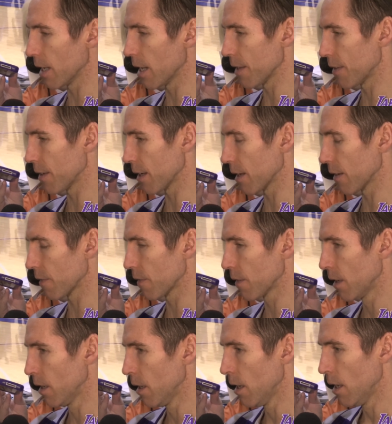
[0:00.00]
And I think if
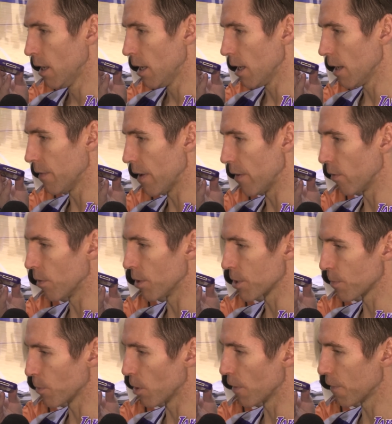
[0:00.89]

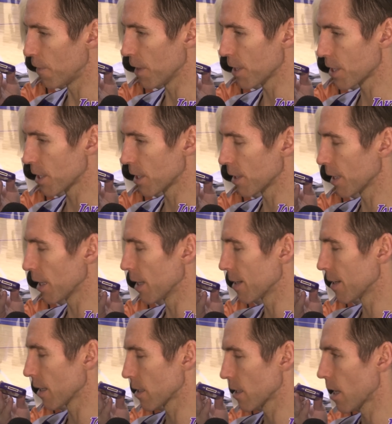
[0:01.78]
everyone's more efficient, then
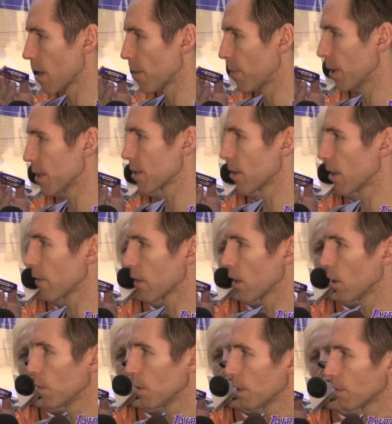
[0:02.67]
it takes a lot of pressure off
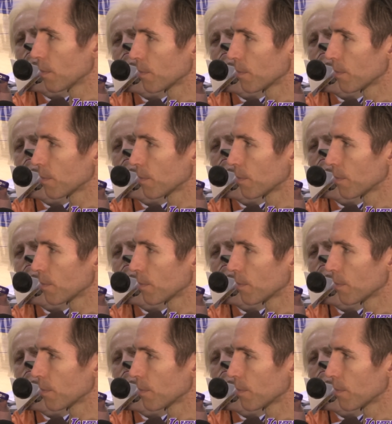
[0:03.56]
Kobe.